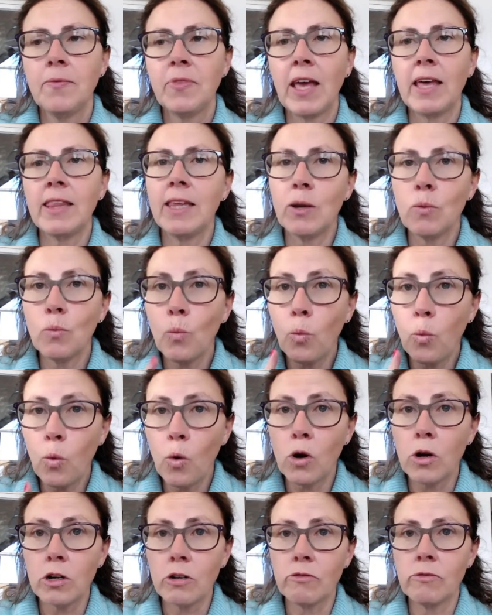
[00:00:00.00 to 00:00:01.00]
and then
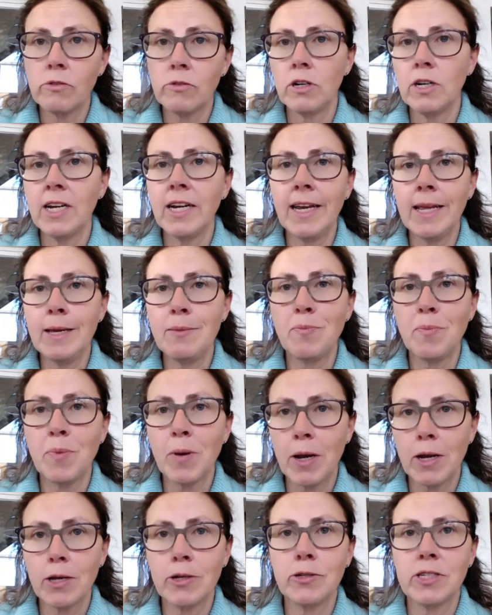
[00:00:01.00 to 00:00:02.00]
one really
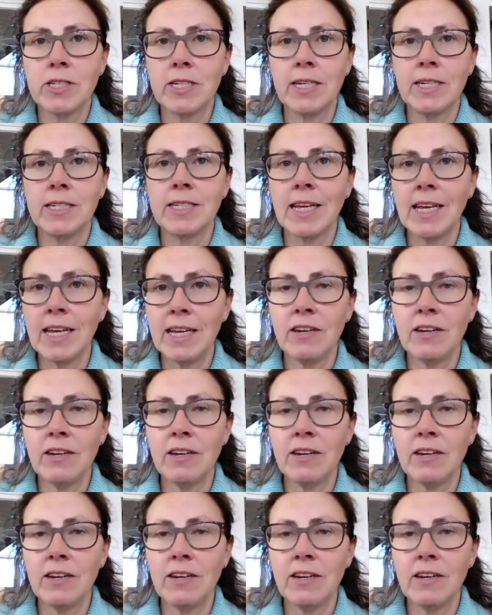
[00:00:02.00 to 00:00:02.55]
bloated,